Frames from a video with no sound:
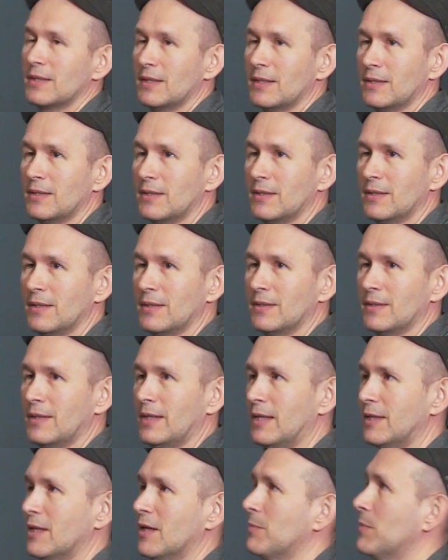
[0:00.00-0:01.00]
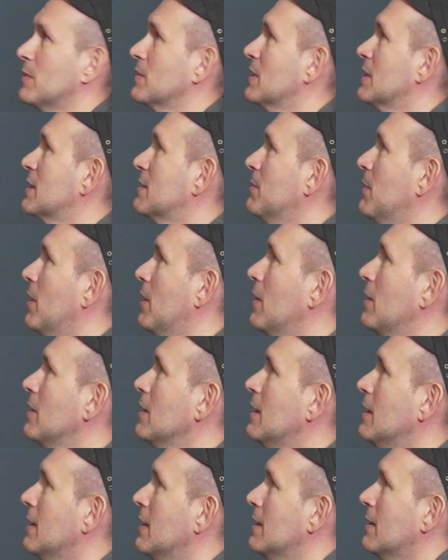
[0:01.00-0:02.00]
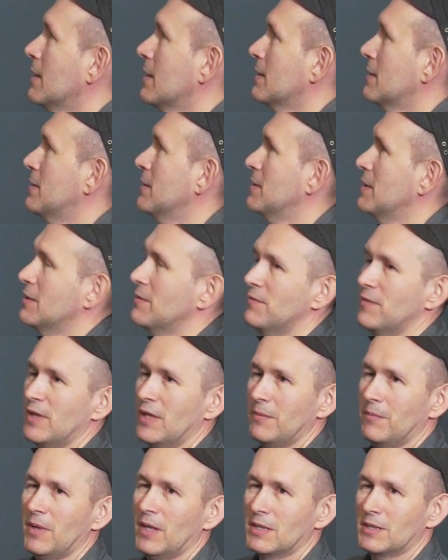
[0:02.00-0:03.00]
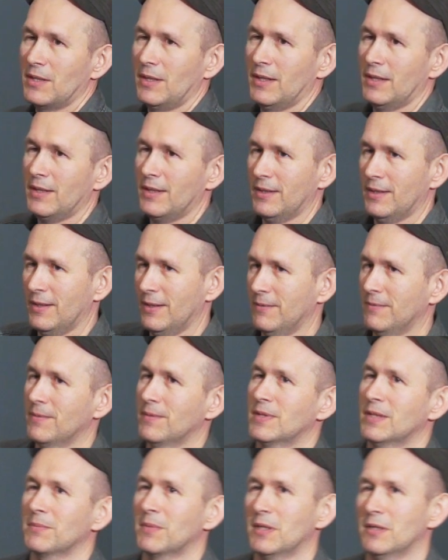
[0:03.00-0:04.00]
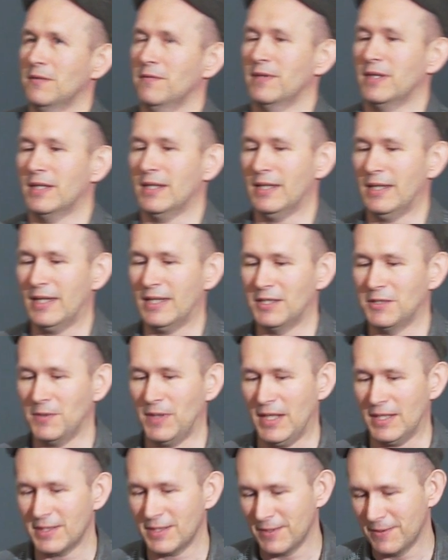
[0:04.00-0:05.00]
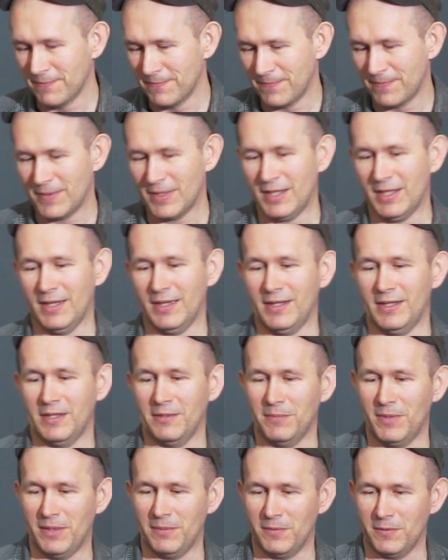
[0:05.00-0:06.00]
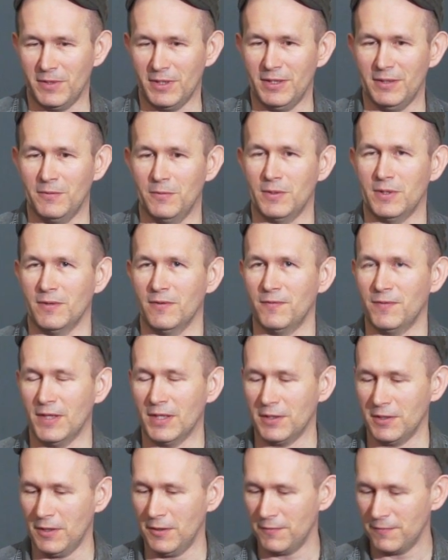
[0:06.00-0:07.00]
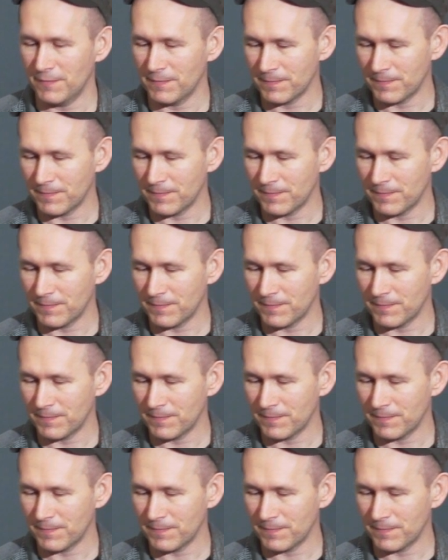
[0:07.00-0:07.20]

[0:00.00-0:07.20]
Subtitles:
the n-tuples are small, this is very much like some kind of like a address in memory we can think of.